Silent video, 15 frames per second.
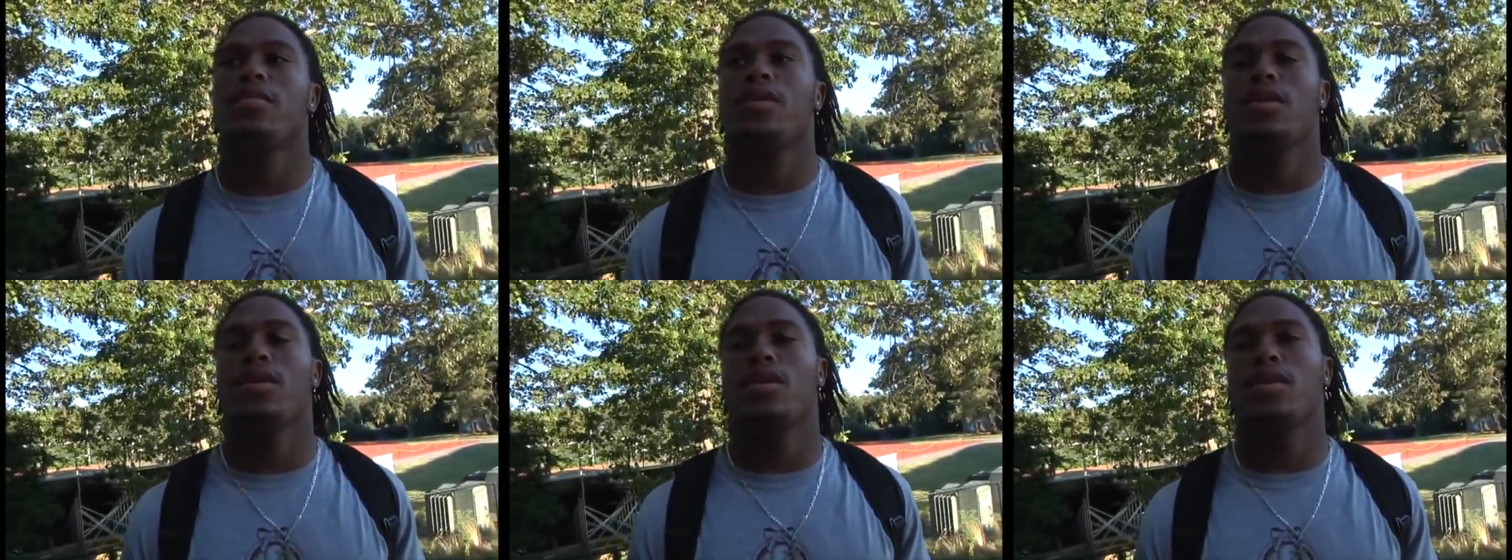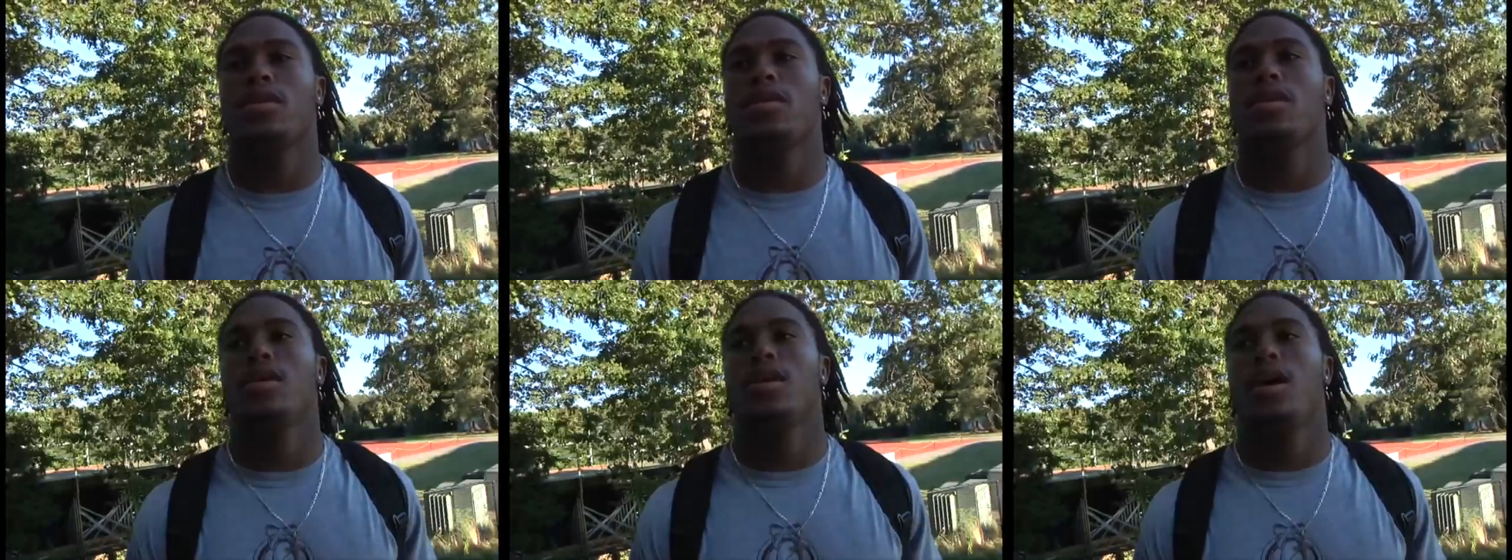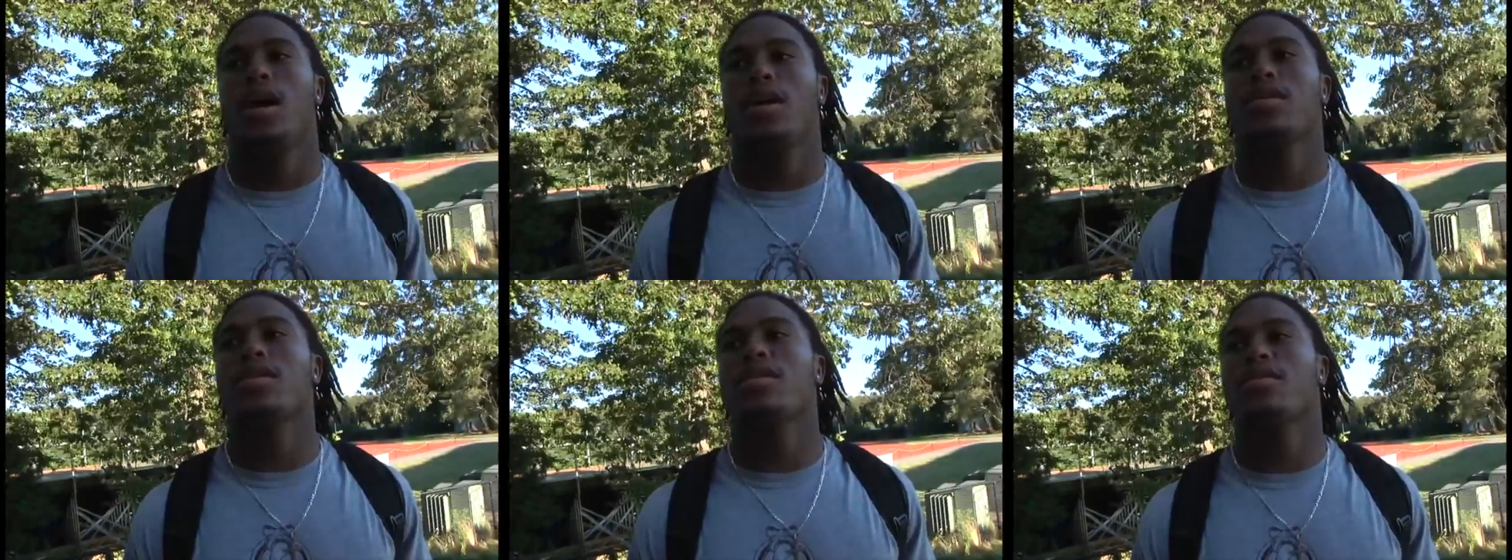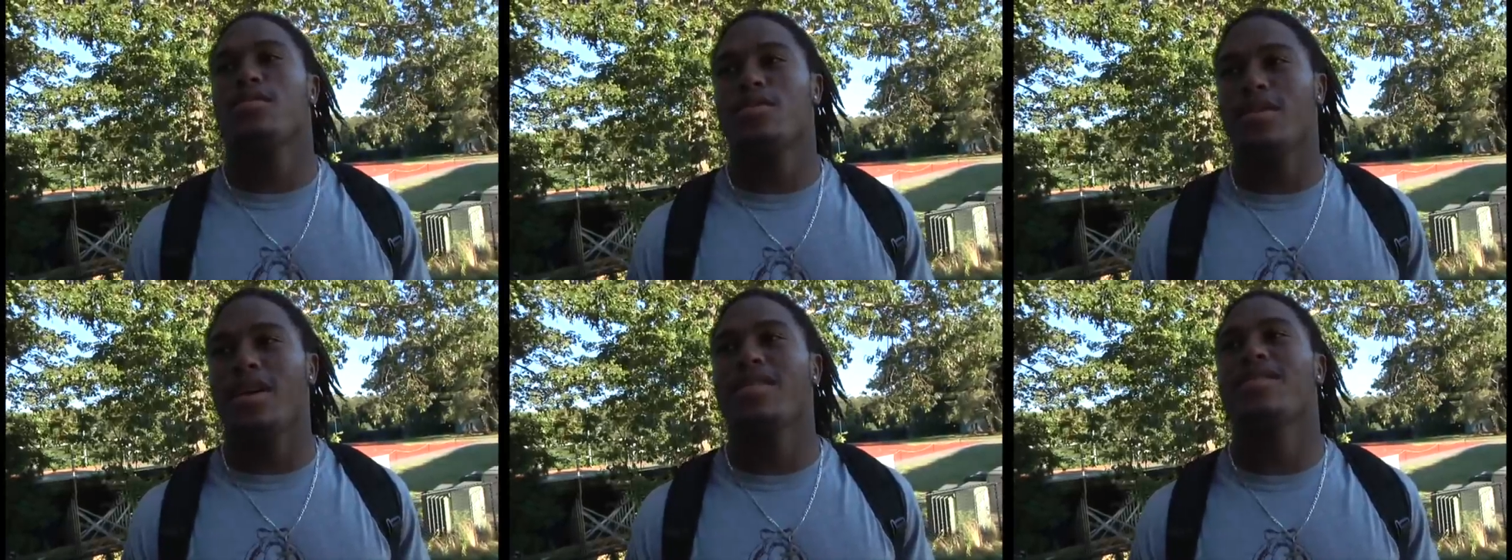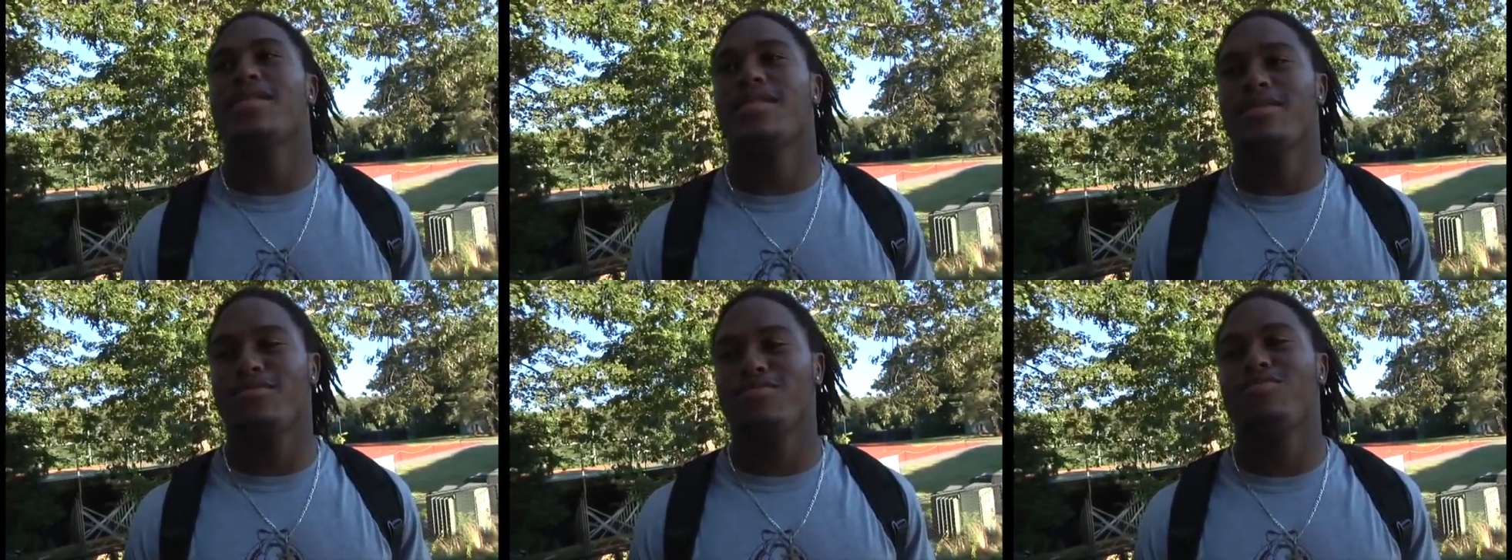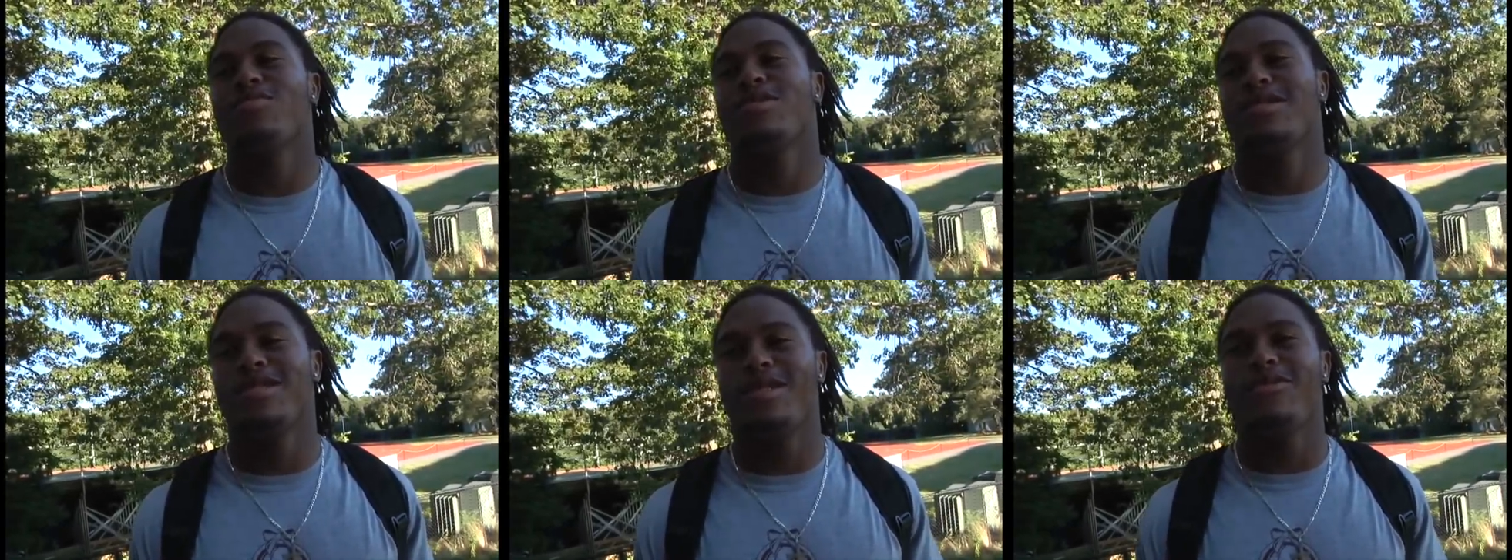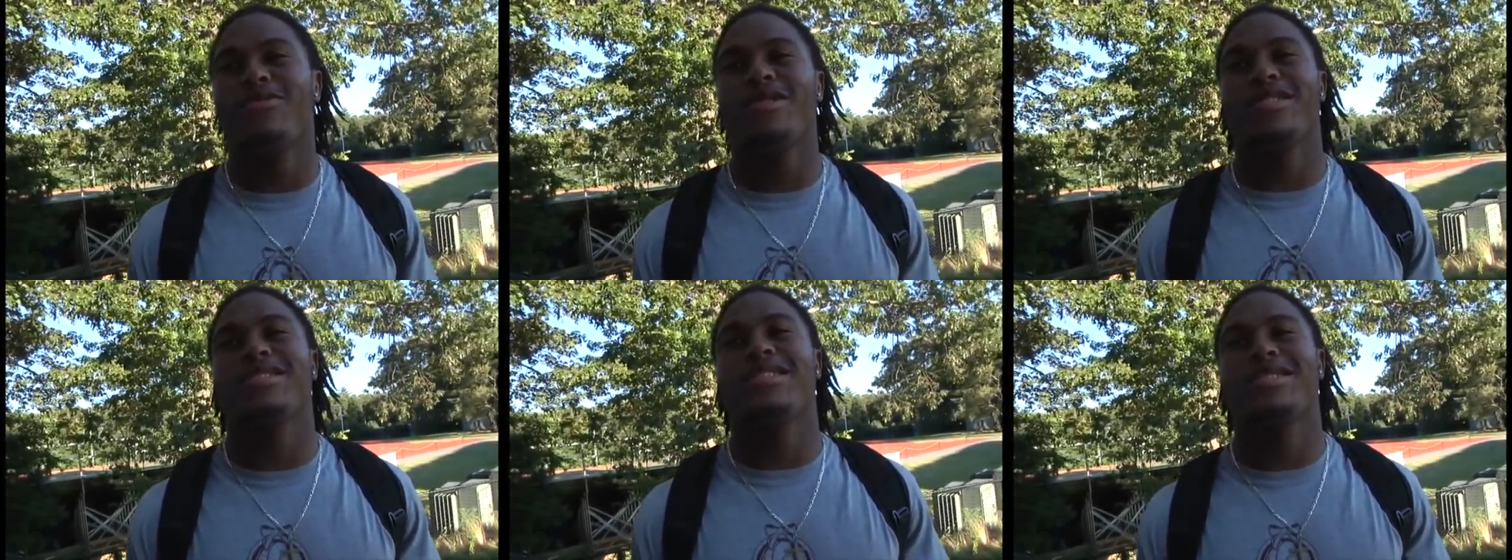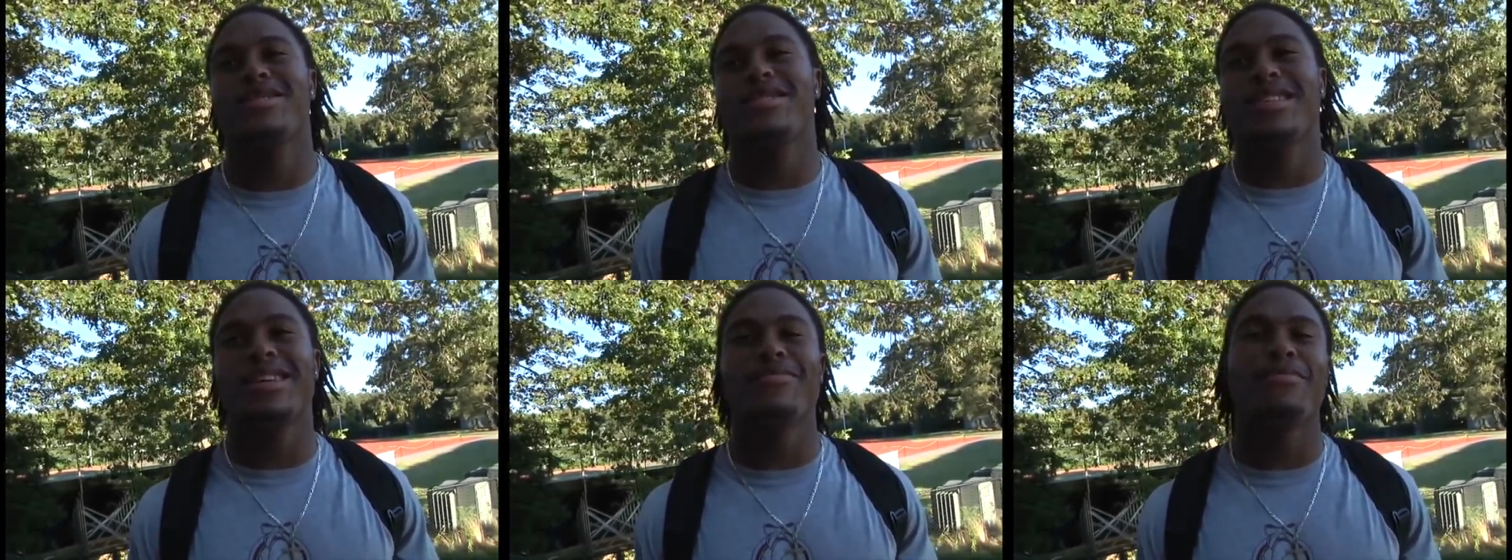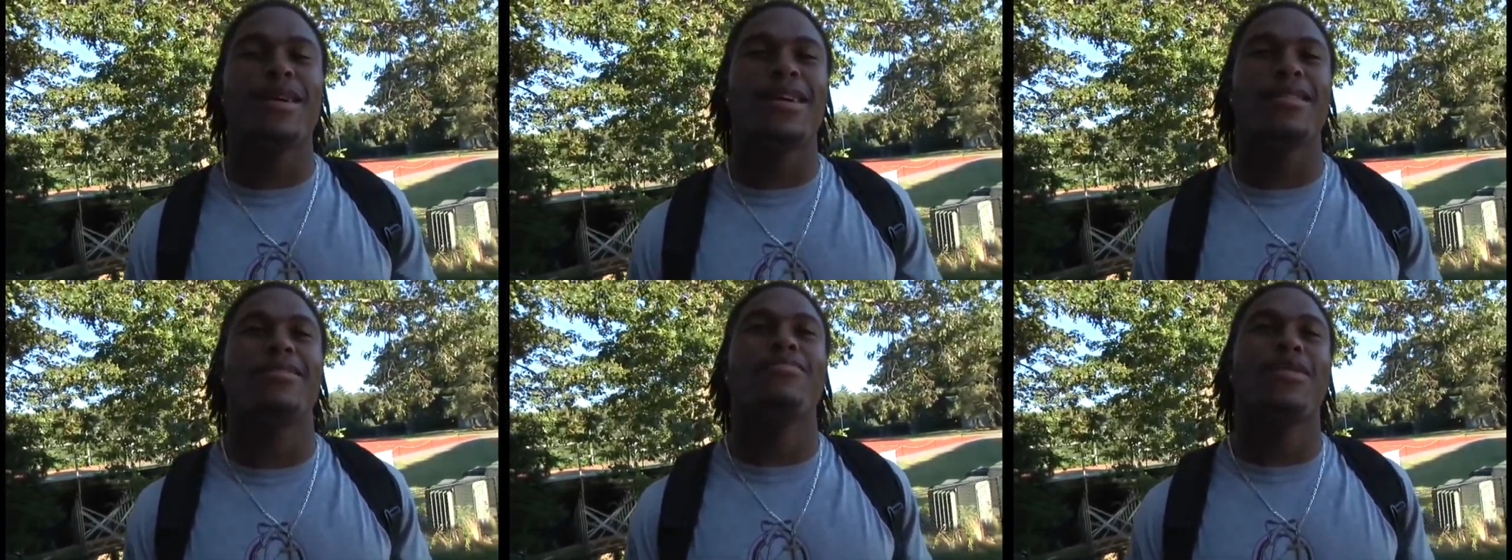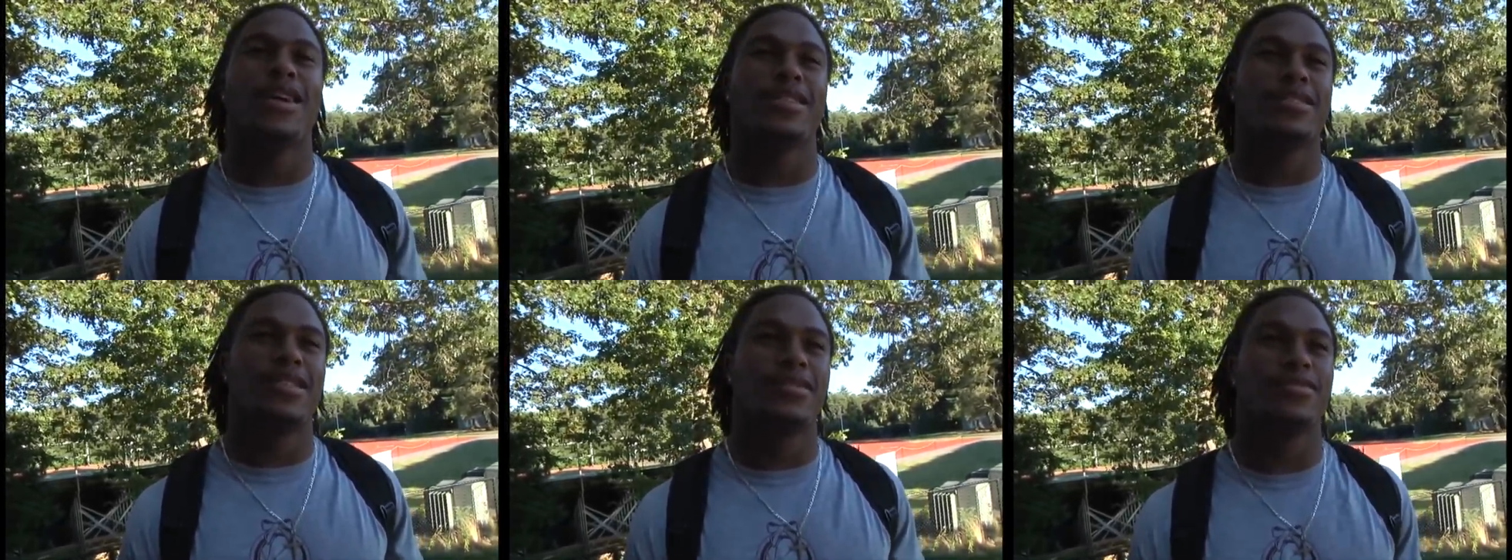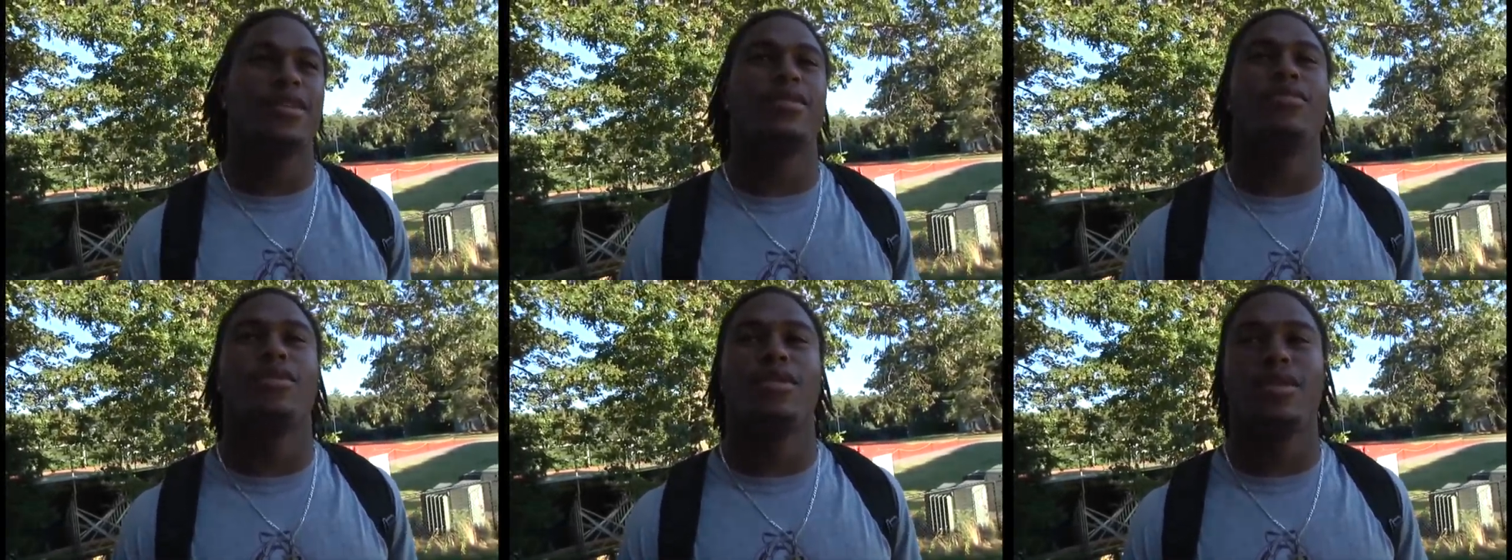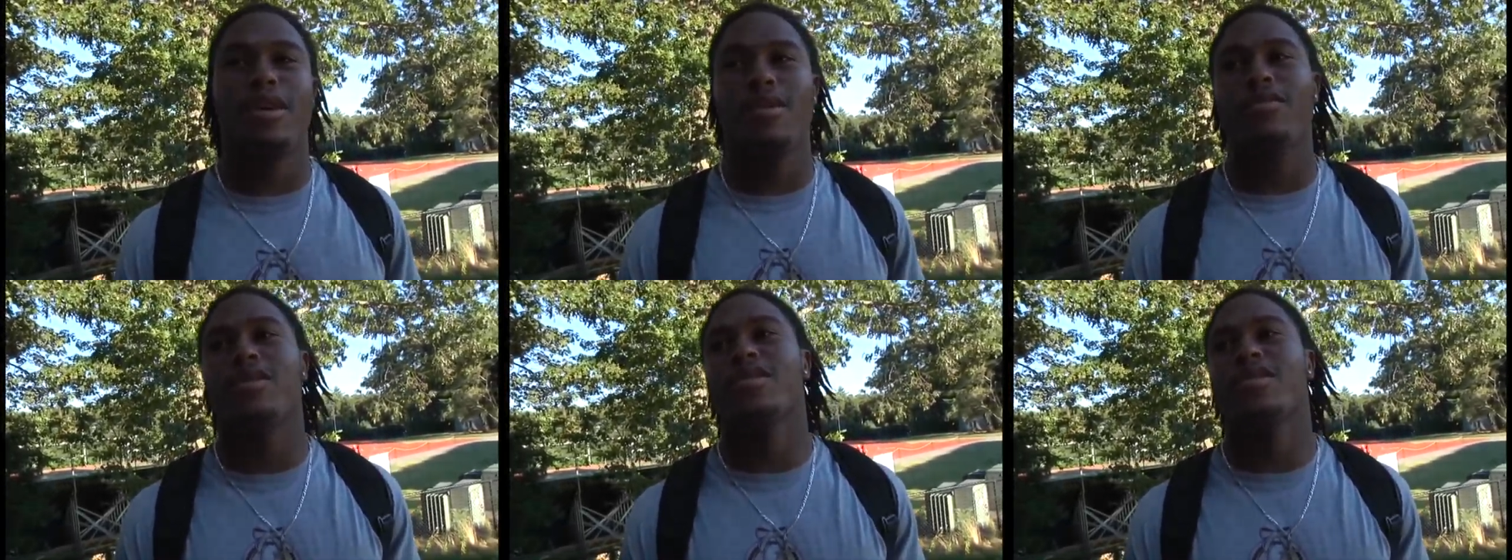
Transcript: And uh, I think, I think, you know, if we continue to get better and practice every day and work hard, we